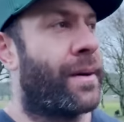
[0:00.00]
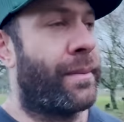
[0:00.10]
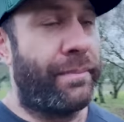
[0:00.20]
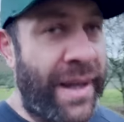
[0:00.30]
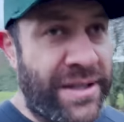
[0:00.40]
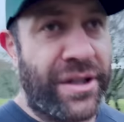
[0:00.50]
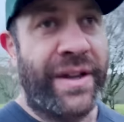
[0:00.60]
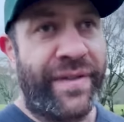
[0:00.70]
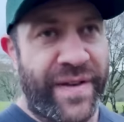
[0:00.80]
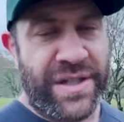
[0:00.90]
mental
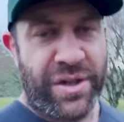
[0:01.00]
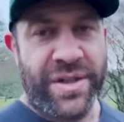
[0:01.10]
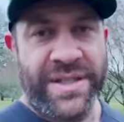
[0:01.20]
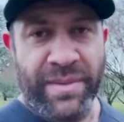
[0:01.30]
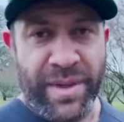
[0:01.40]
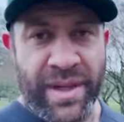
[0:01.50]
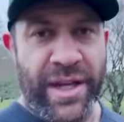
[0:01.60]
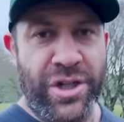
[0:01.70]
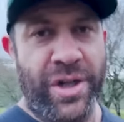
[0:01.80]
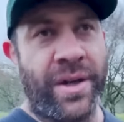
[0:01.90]
and physical
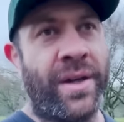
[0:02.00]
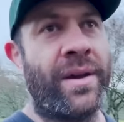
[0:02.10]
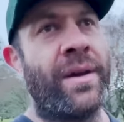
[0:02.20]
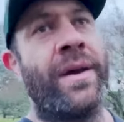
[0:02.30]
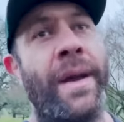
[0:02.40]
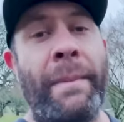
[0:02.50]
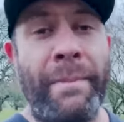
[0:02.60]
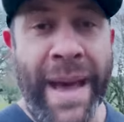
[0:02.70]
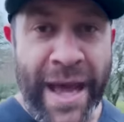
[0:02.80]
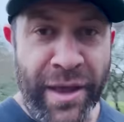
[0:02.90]
stimulation,
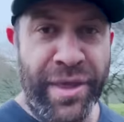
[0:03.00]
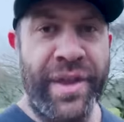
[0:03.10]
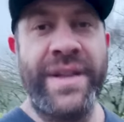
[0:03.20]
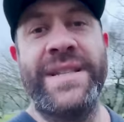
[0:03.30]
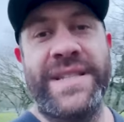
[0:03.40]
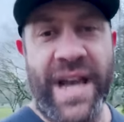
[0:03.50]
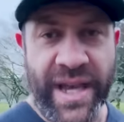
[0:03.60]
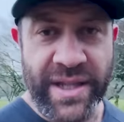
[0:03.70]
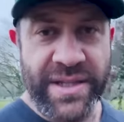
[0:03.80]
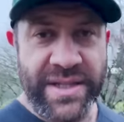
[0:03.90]
math,
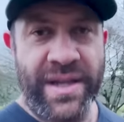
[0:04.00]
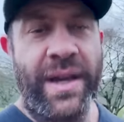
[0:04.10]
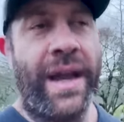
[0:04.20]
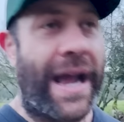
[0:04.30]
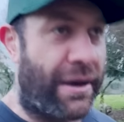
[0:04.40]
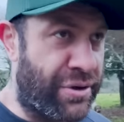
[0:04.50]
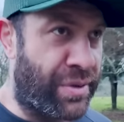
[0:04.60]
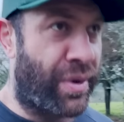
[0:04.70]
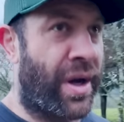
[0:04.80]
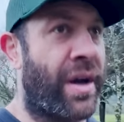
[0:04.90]
science,
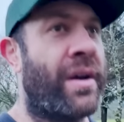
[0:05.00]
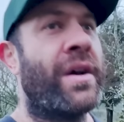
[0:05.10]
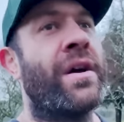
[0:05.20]
algebra.